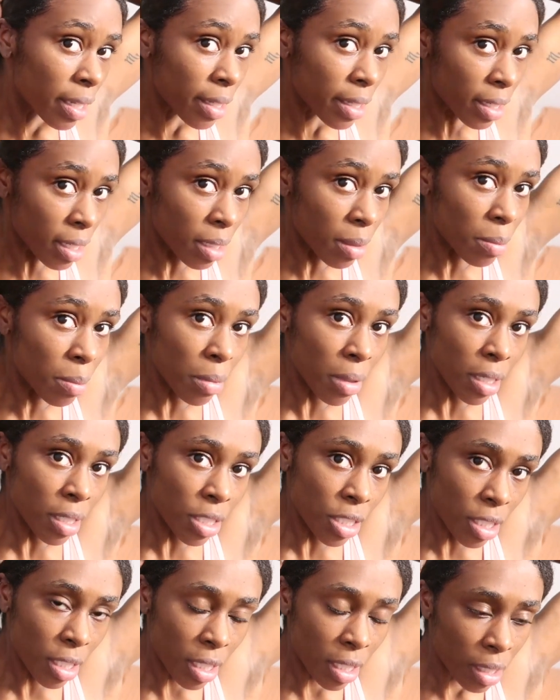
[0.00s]
Then
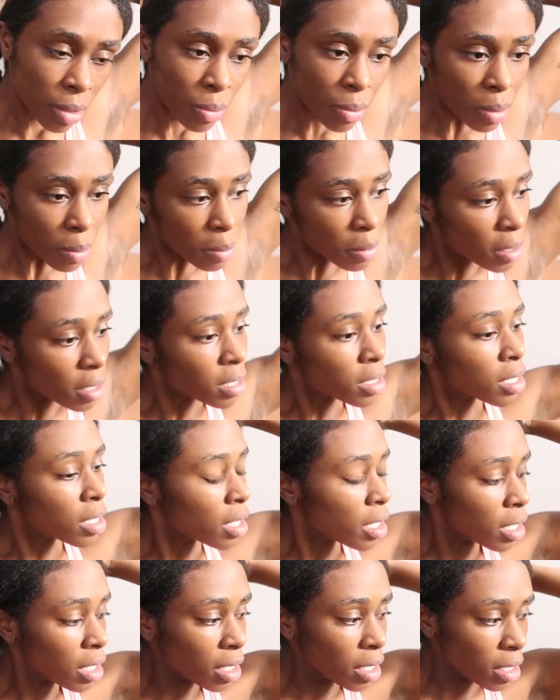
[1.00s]
brush it one more
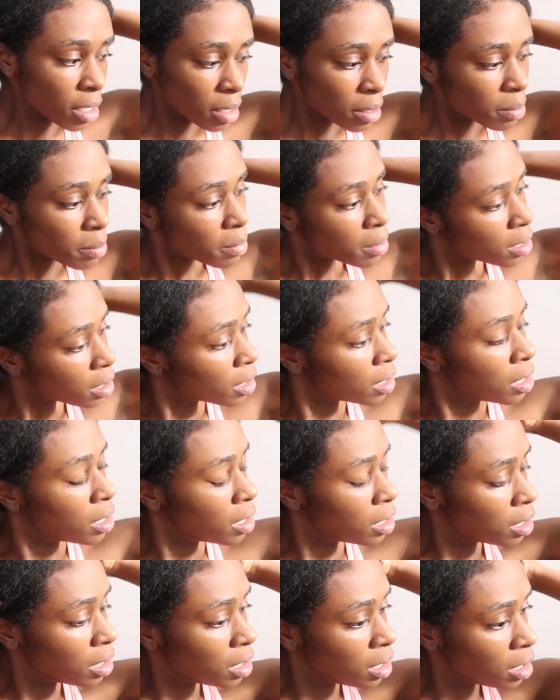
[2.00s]
time,
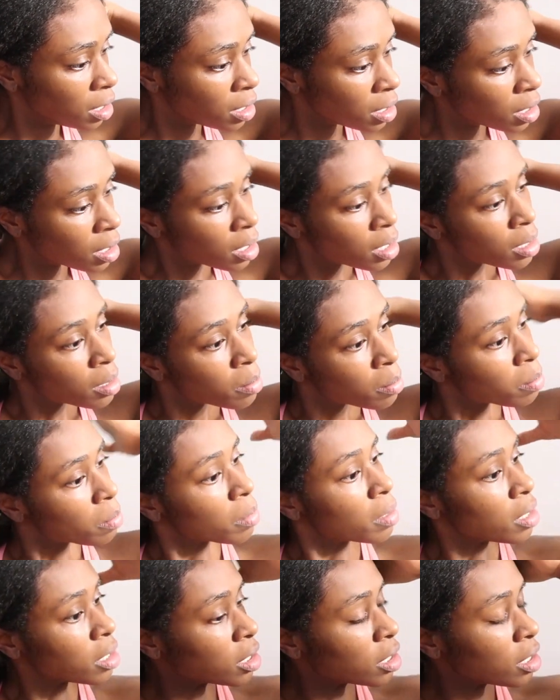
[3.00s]

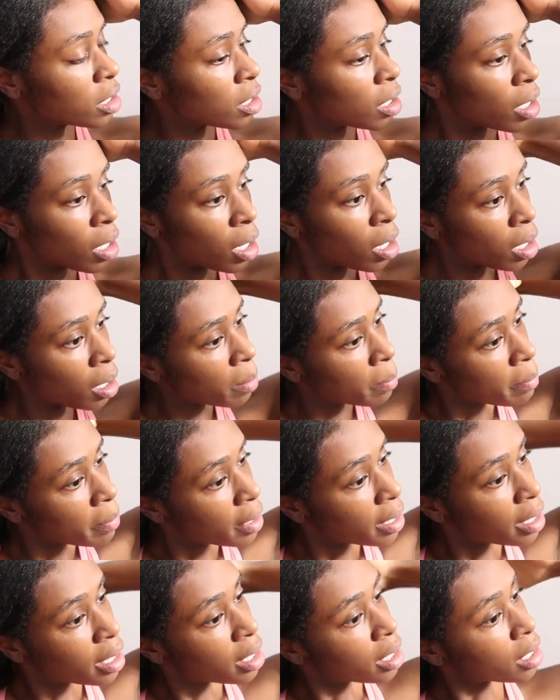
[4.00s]
brush it all
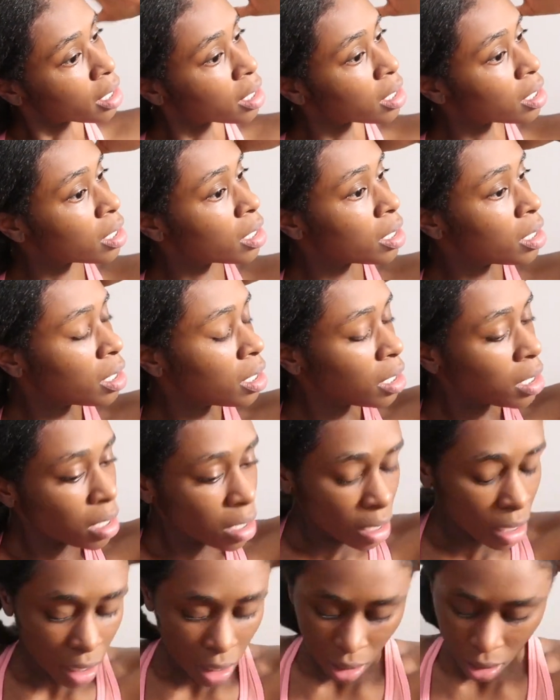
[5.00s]
back,
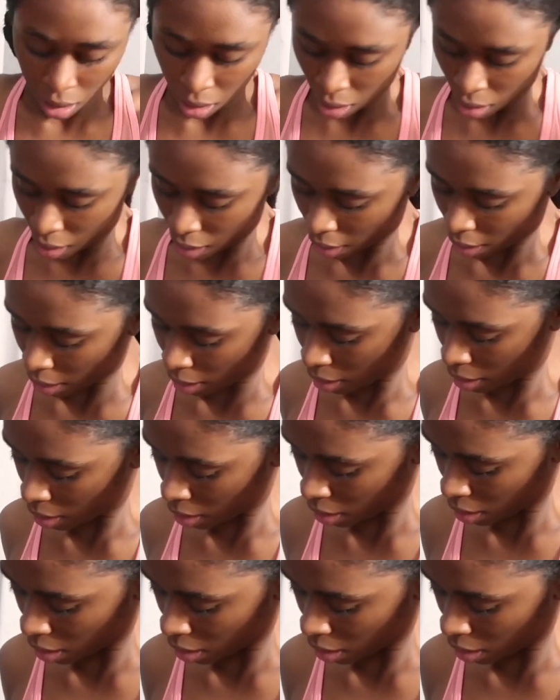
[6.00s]
and